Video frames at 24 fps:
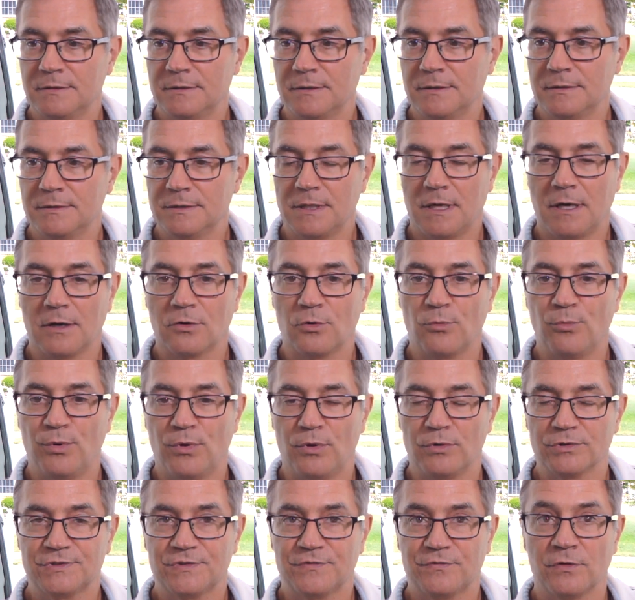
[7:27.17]
toggle
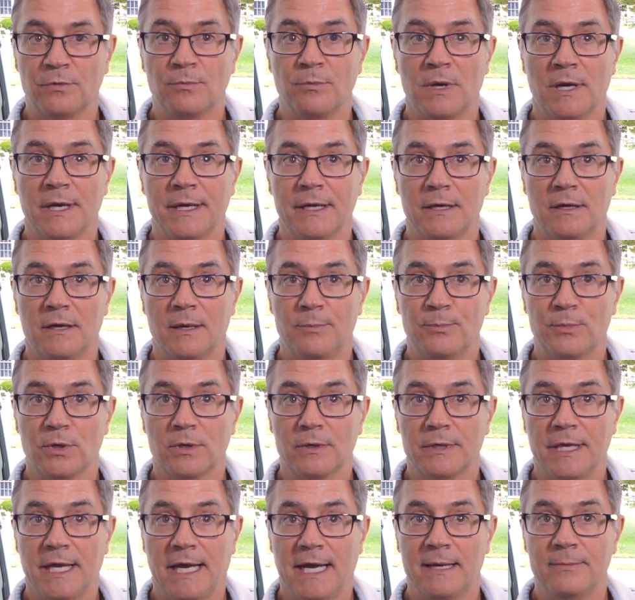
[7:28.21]
bolts for my
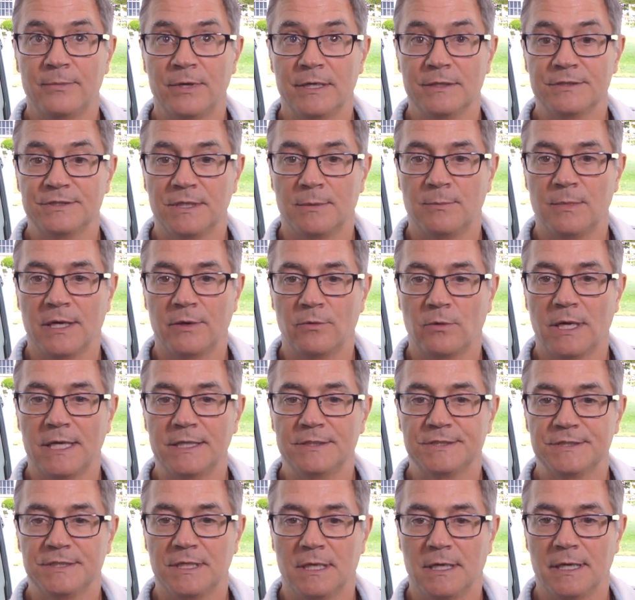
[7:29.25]
upper cabinets on my right
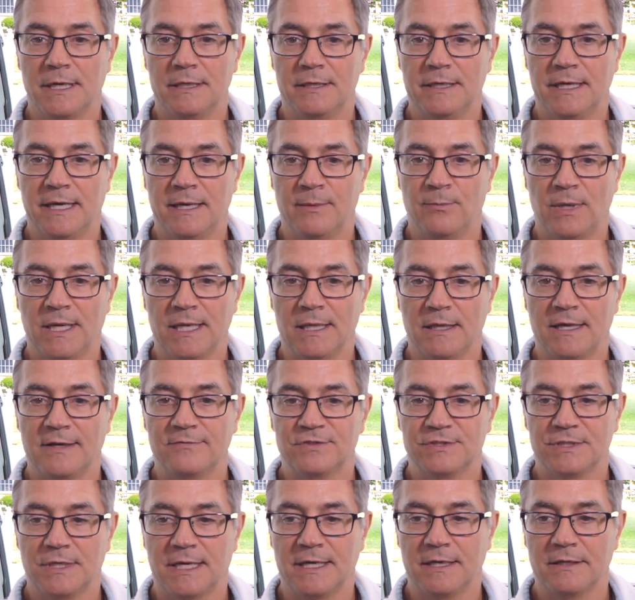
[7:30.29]
side and my left
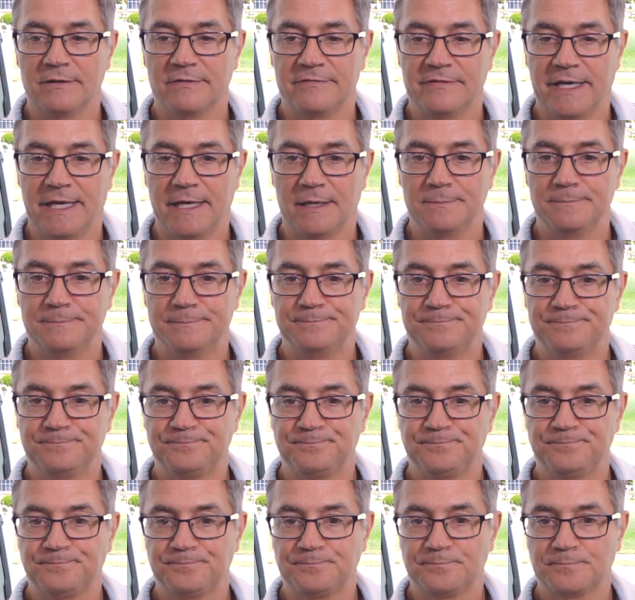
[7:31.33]
side of the van.
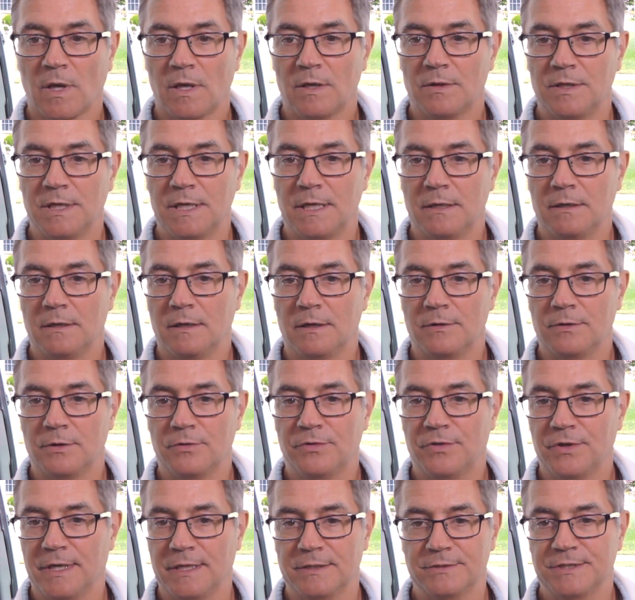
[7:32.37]
The other
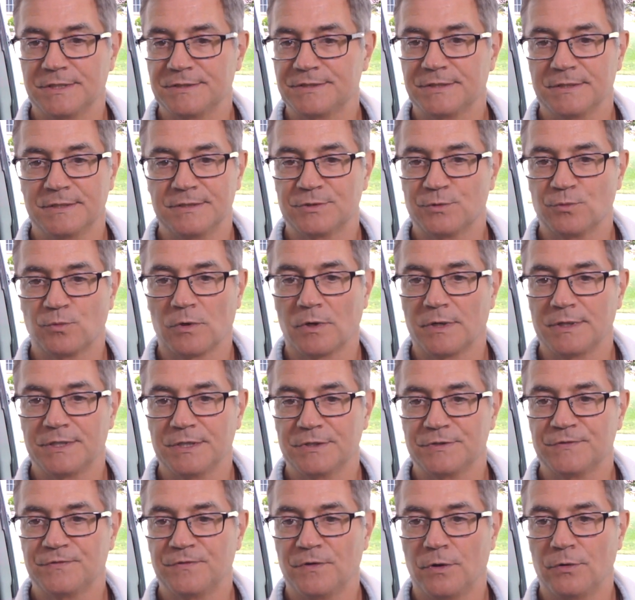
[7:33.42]
thing, just since we're at
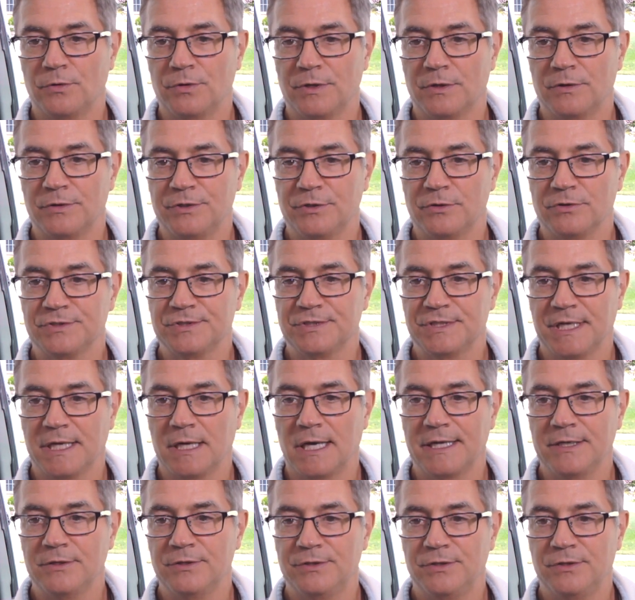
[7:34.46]
this photo, you'll see
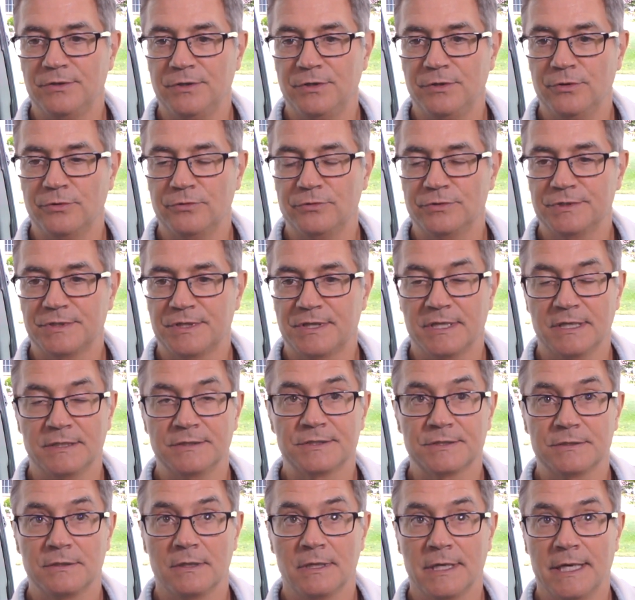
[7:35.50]
I use
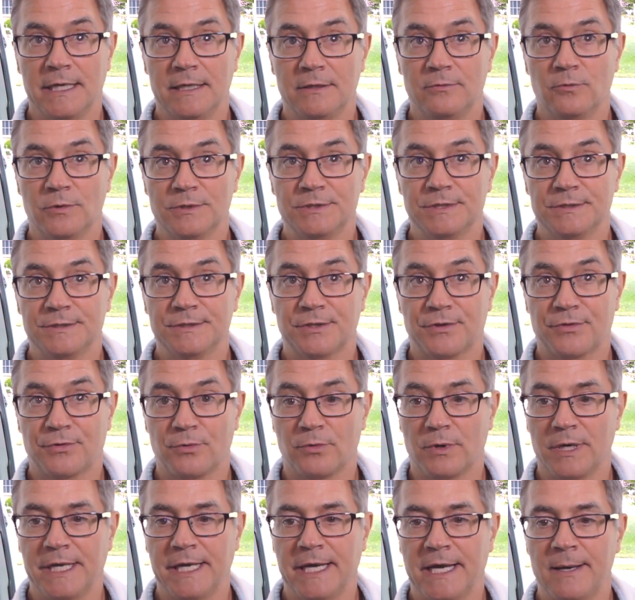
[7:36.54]
Thinsulate, which is
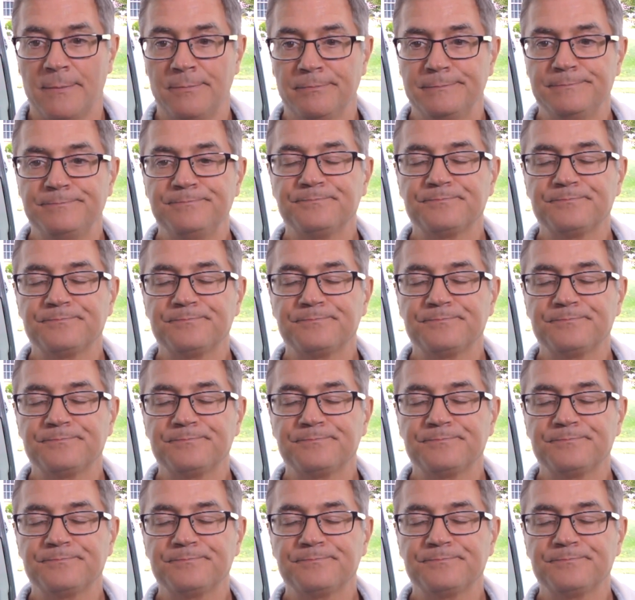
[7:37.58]
3M